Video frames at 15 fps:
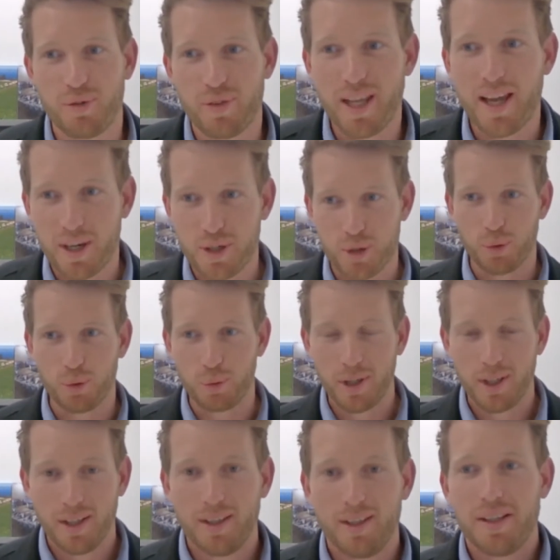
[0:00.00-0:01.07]
terms of
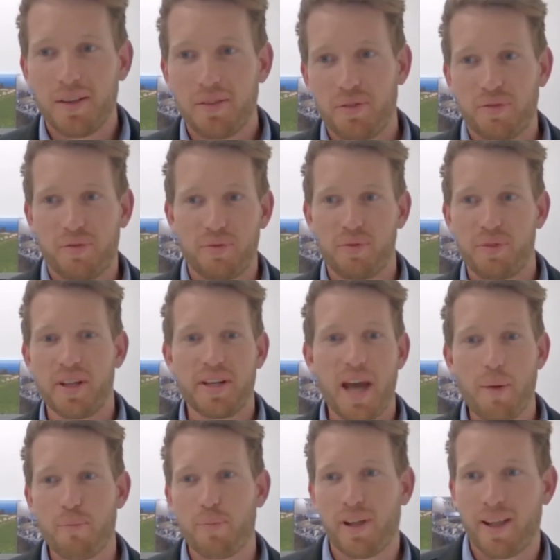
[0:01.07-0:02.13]

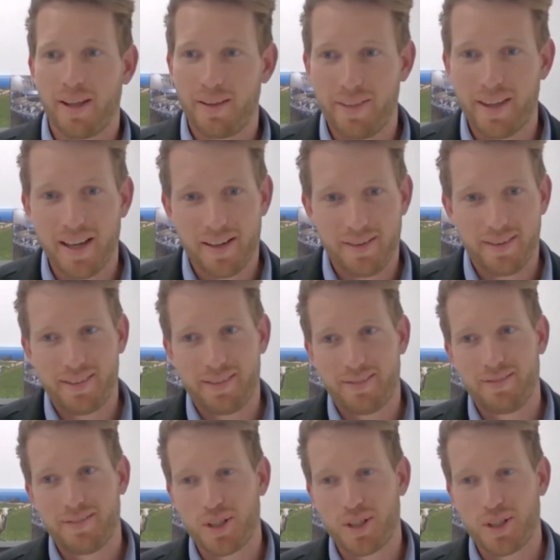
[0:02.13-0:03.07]
the number that.